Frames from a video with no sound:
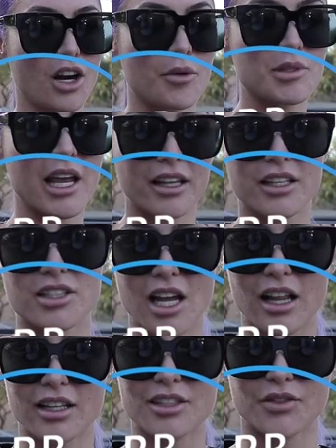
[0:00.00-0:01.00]
carb cycling
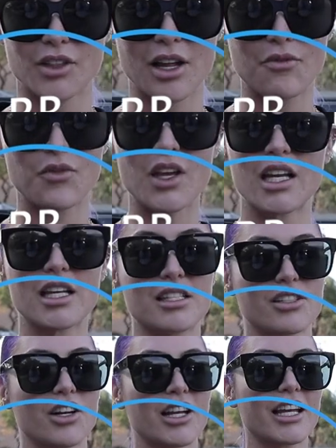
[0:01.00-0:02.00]
challenge for NEMFit is
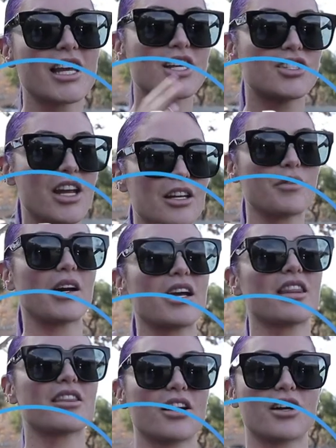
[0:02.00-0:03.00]
starting January
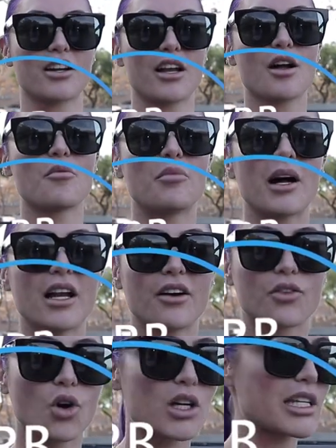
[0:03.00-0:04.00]
3rd. But
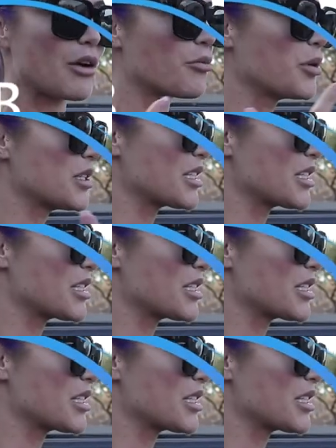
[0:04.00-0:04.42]
of course I will put